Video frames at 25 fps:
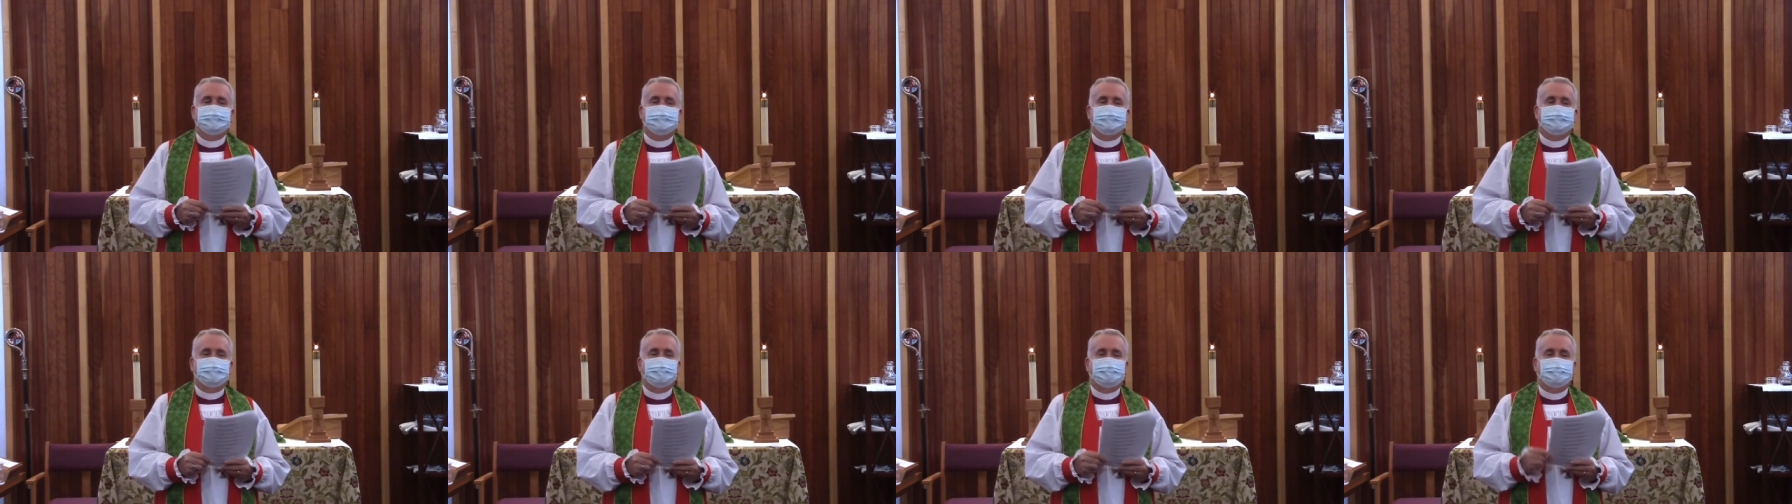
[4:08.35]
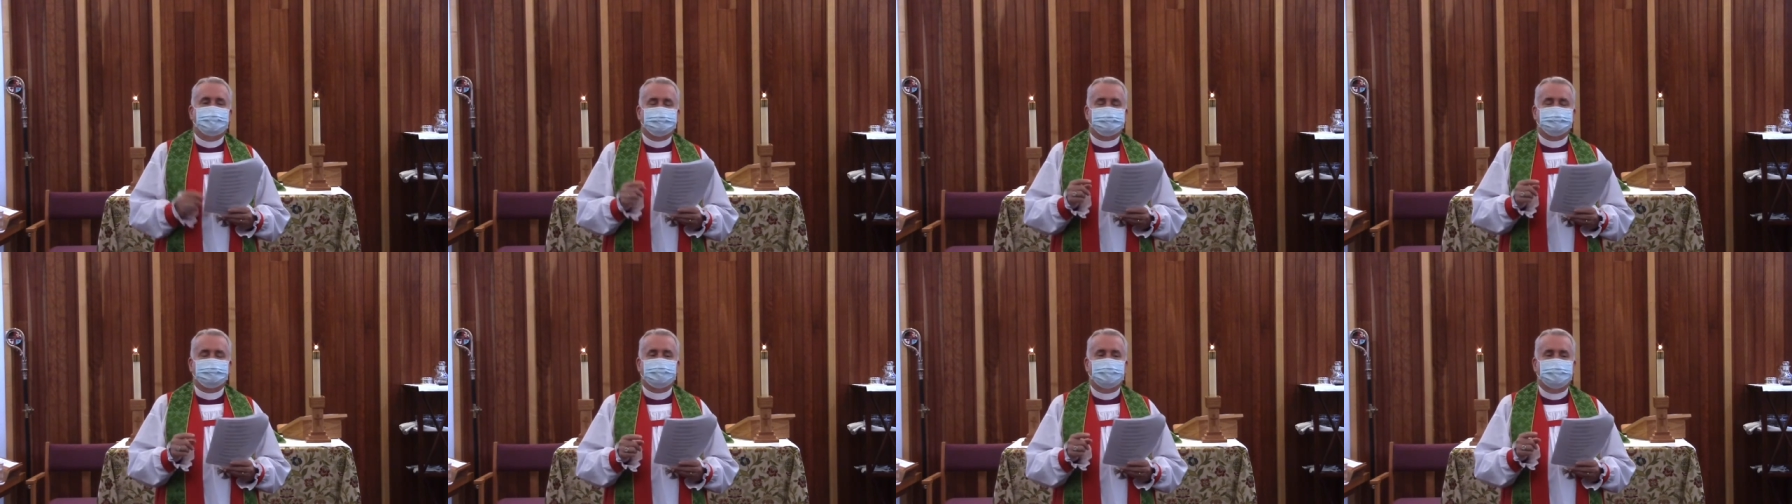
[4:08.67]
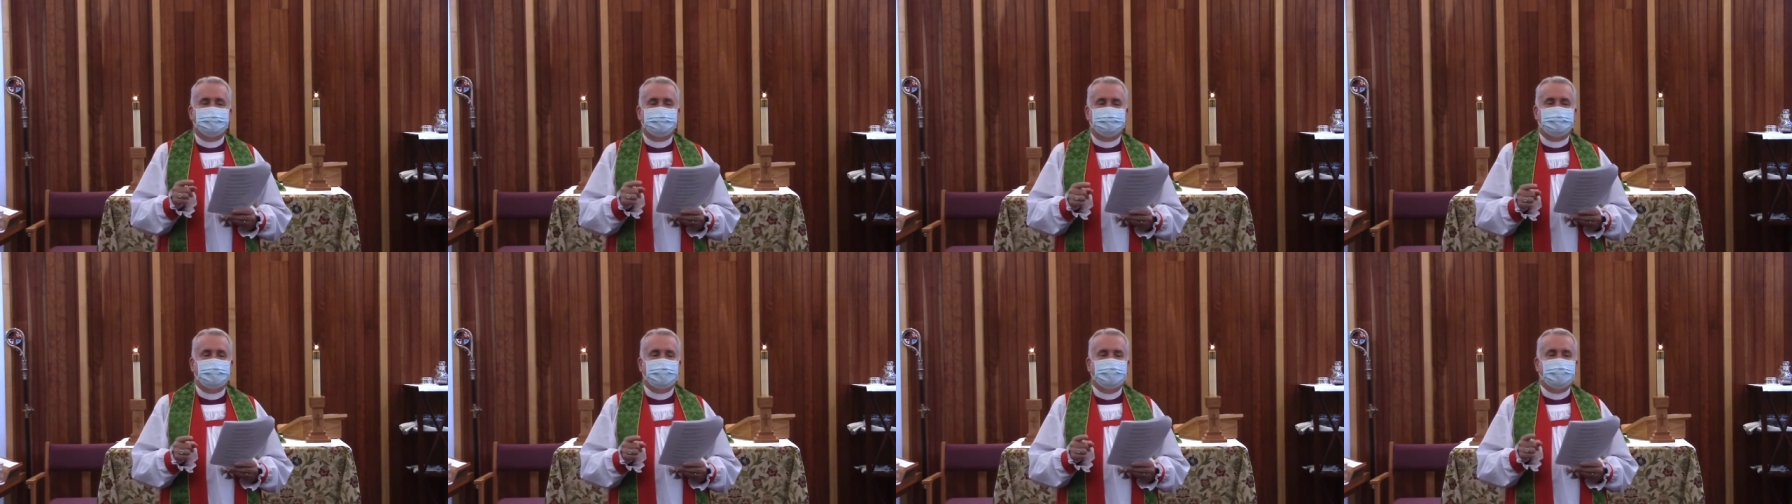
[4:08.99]
that the Son
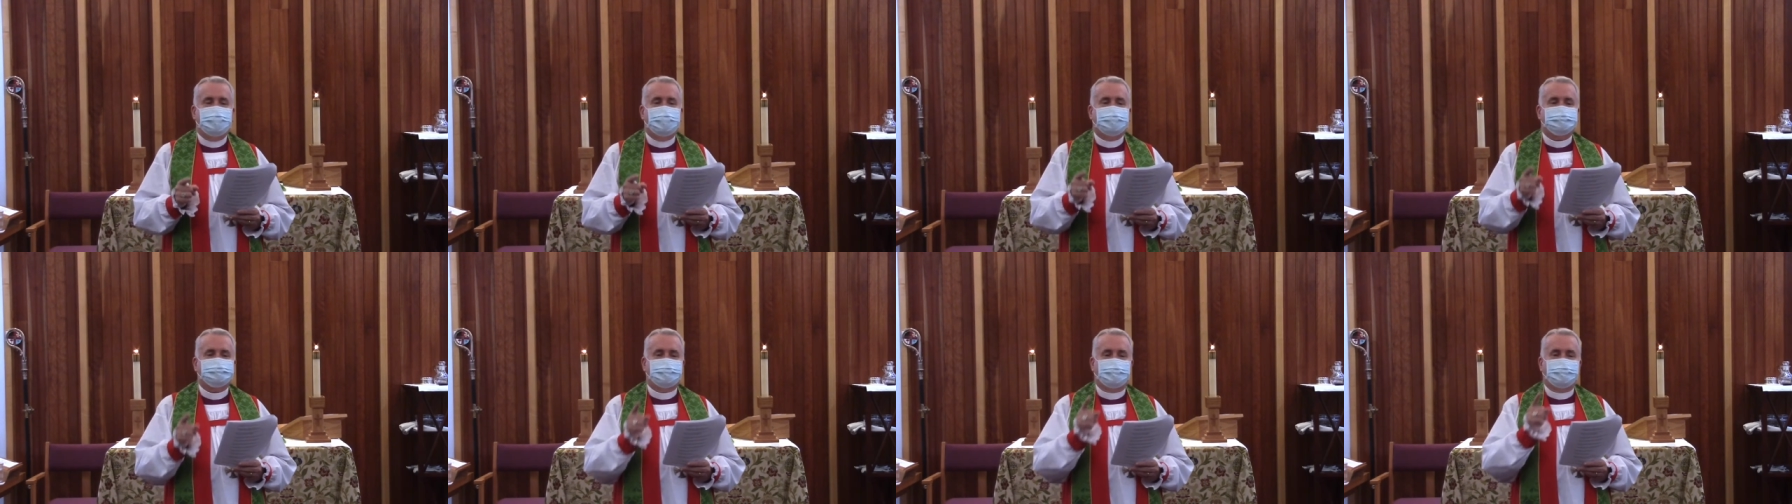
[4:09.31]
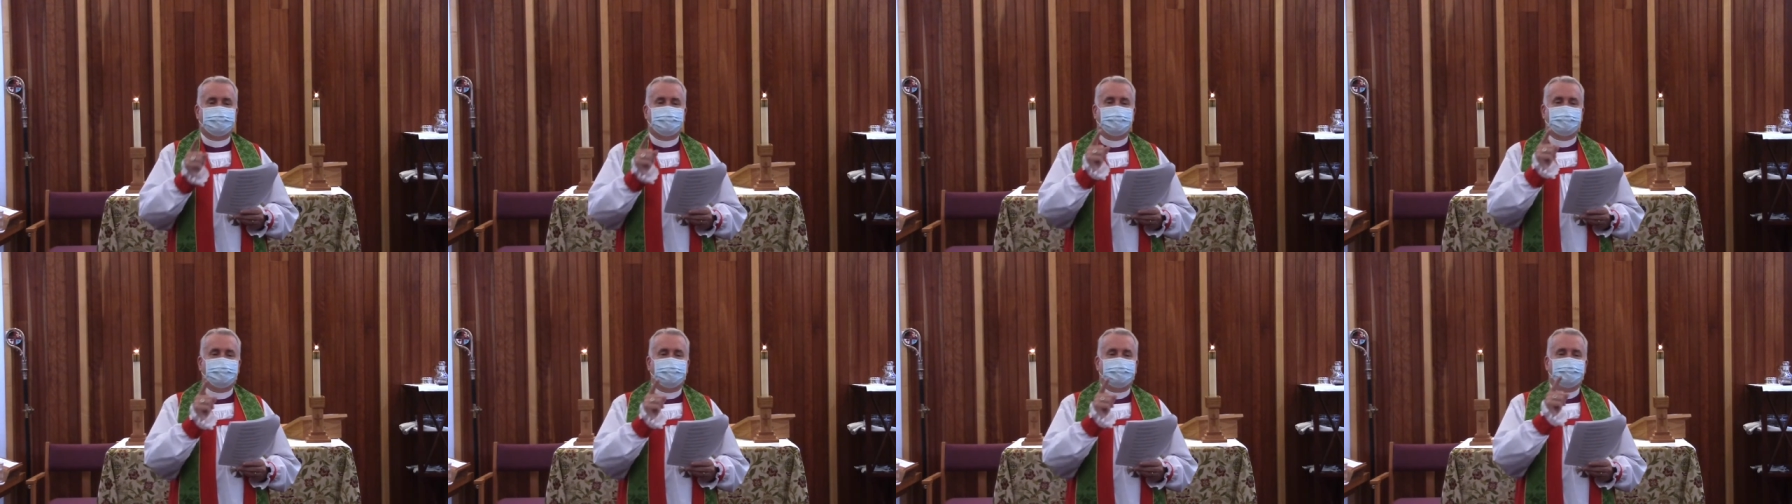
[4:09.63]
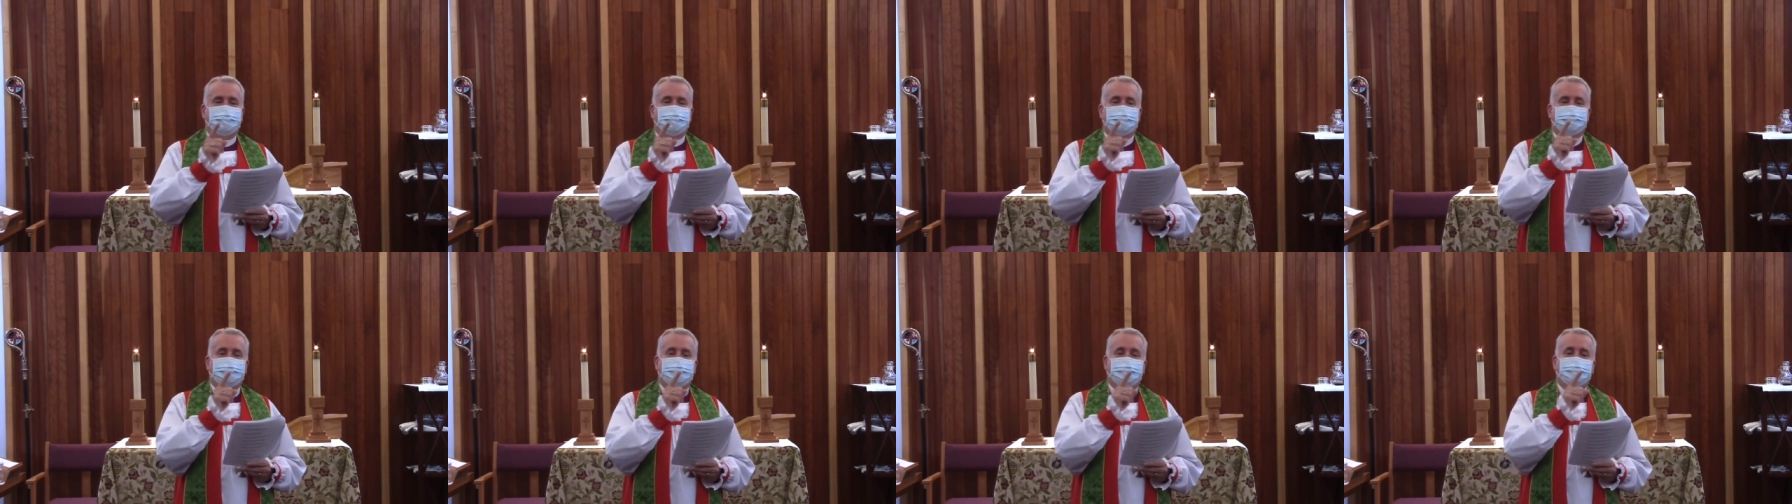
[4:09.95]
of Man has authority
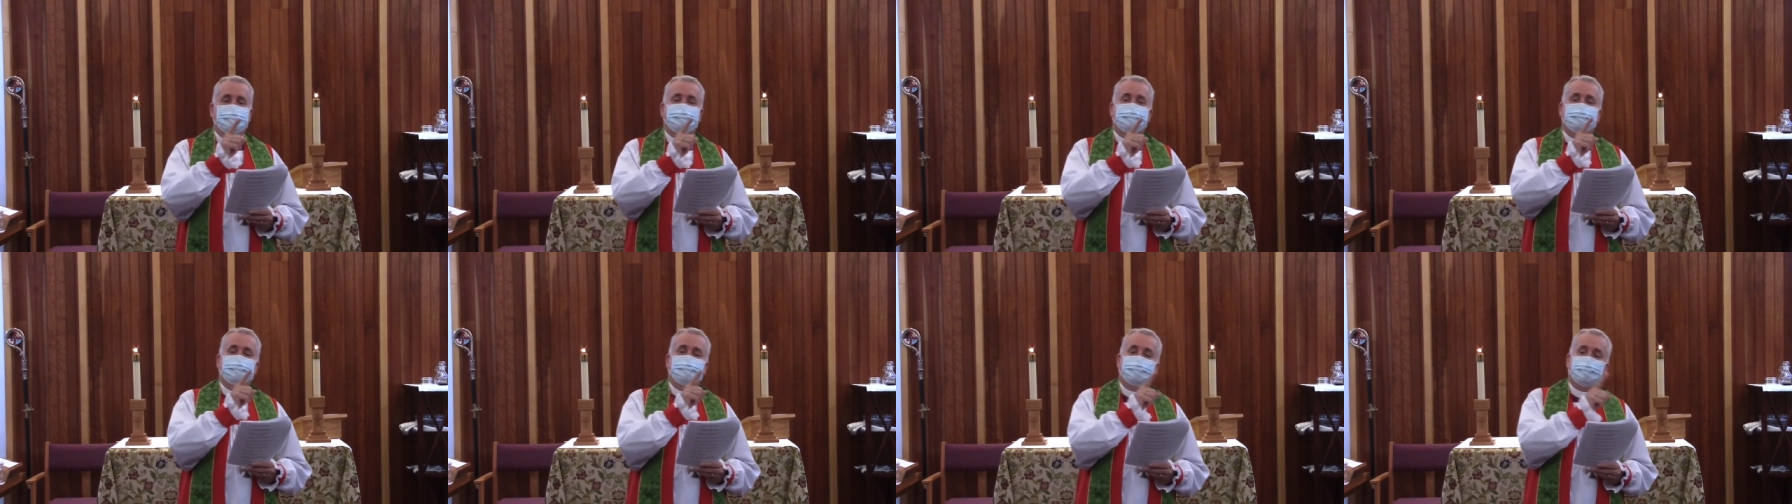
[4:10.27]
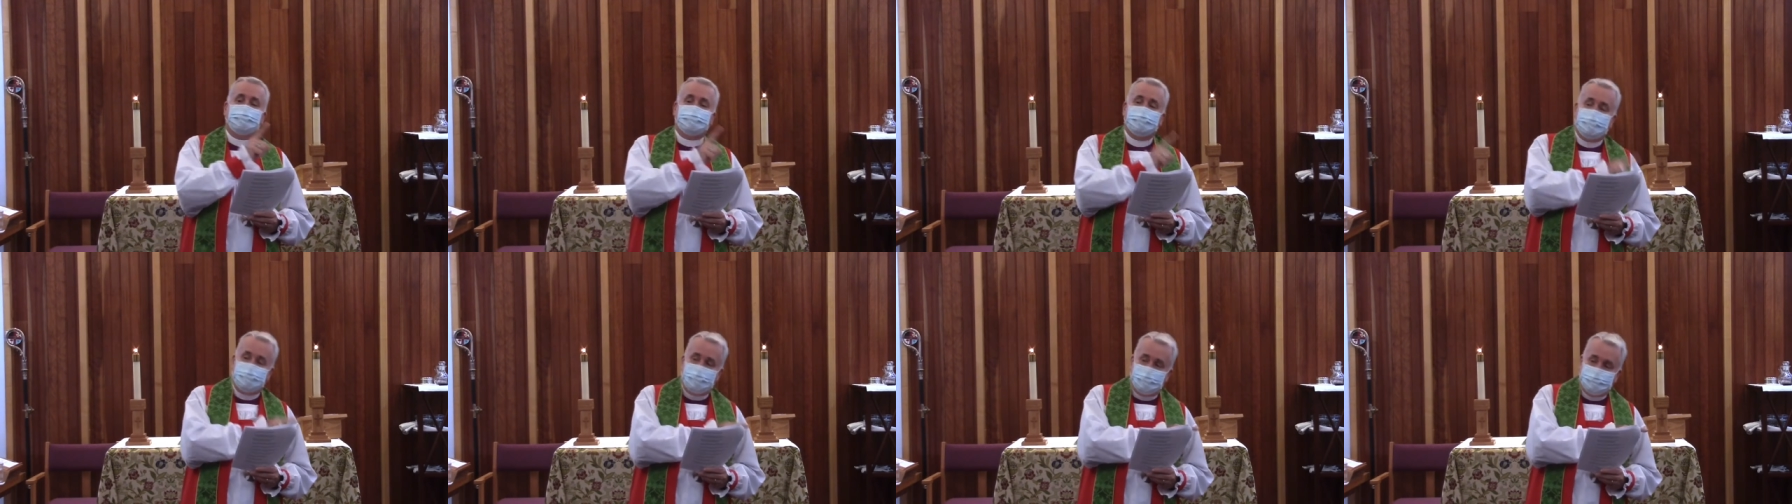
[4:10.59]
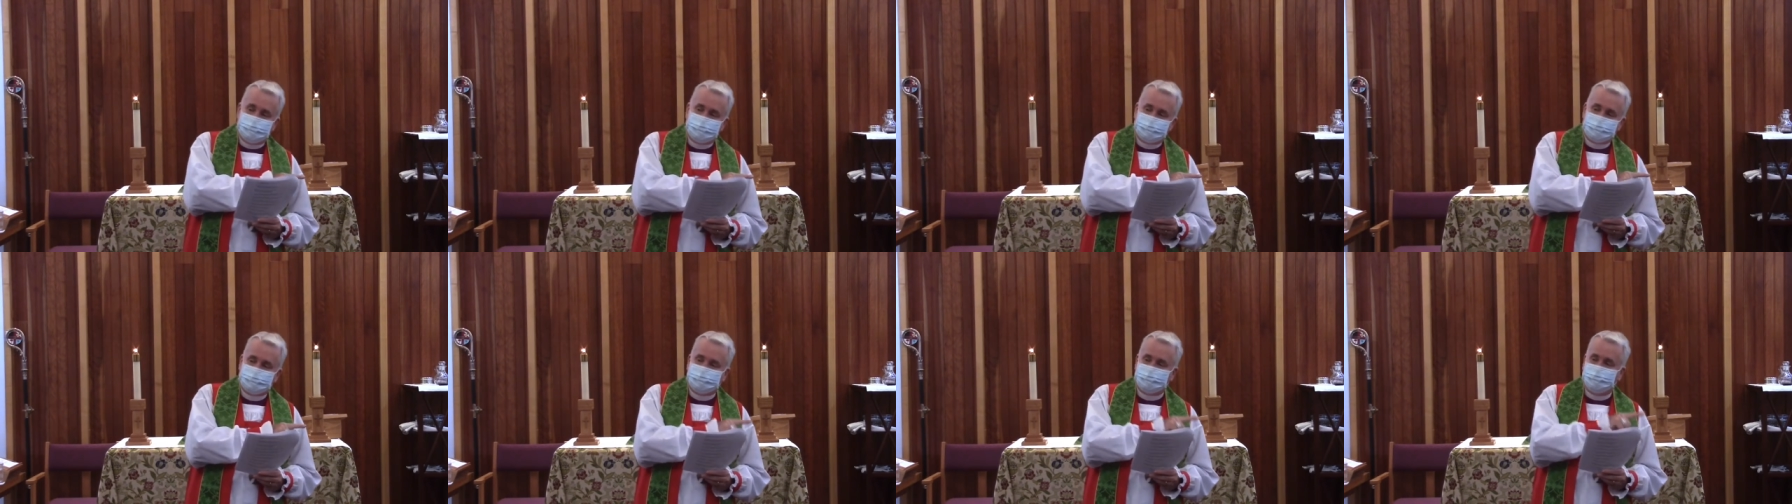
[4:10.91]
on earth to
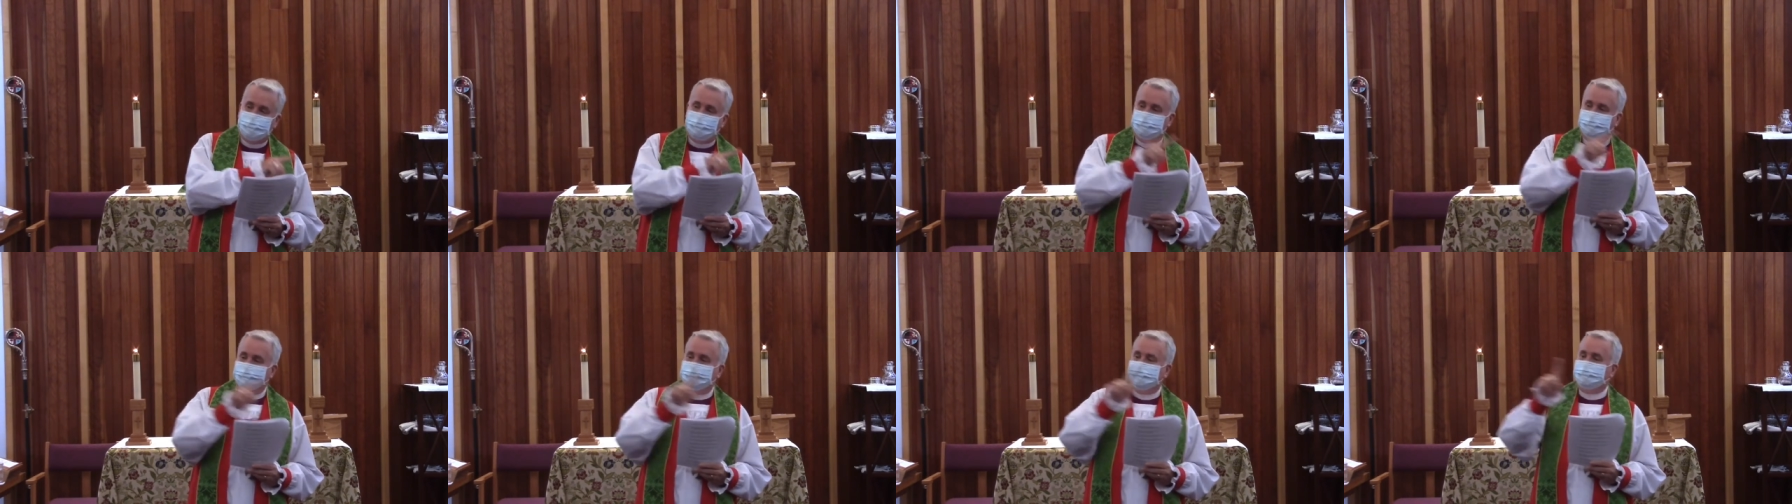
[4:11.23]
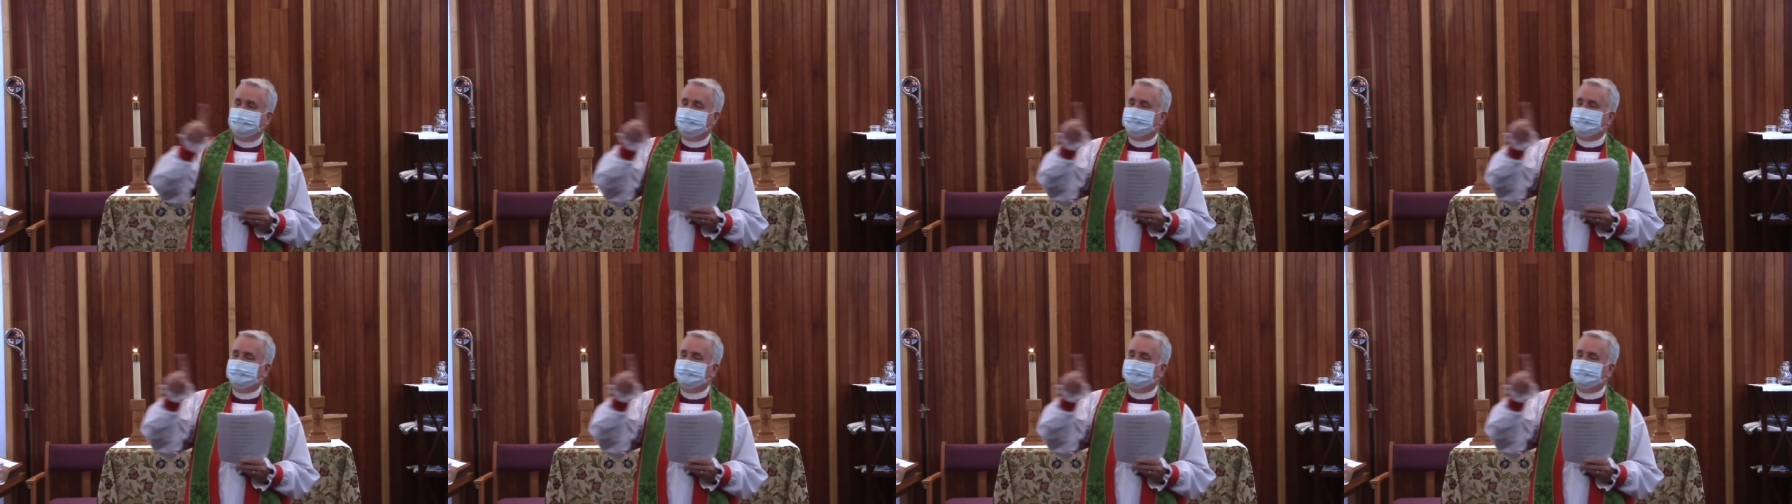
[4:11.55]
forgive sin,